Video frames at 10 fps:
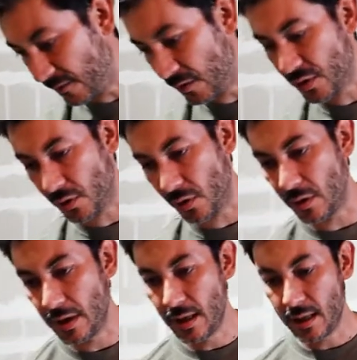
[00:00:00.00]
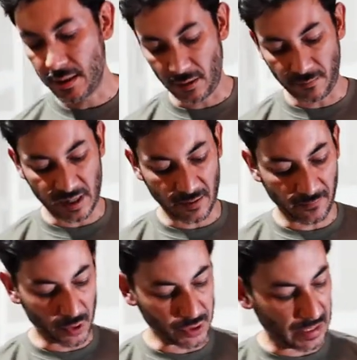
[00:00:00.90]
future, there'll be a
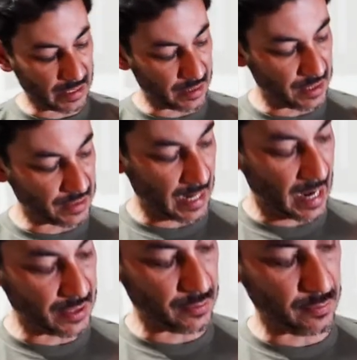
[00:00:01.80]
version like this that has